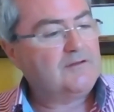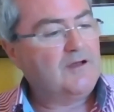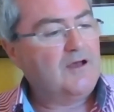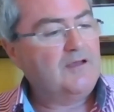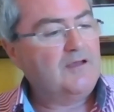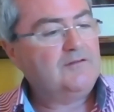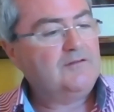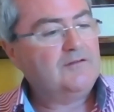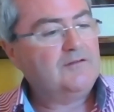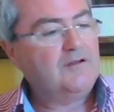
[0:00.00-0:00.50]

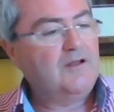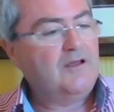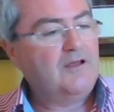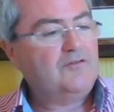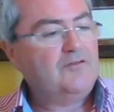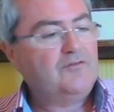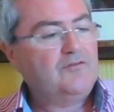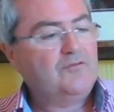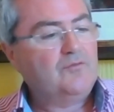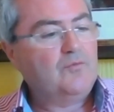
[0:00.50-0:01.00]

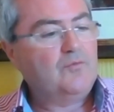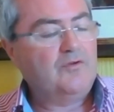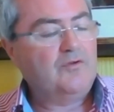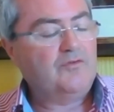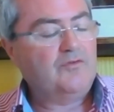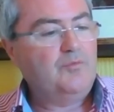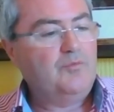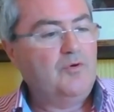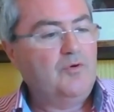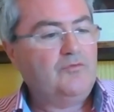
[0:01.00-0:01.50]
isolates what
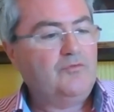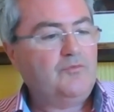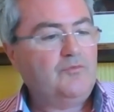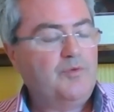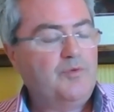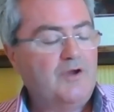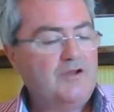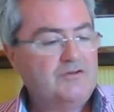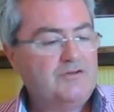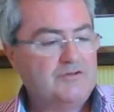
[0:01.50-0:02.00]
is most
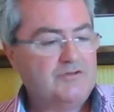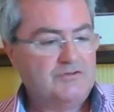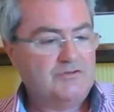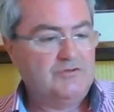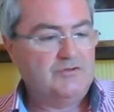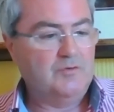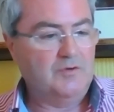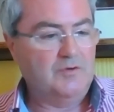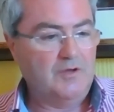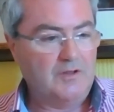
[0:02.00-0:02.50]
precious
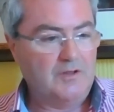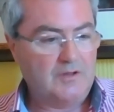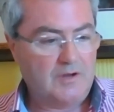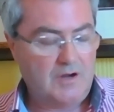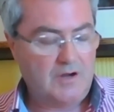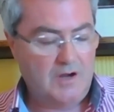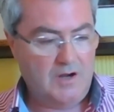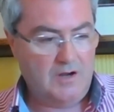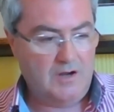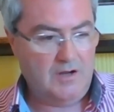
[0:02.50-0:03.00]
to another.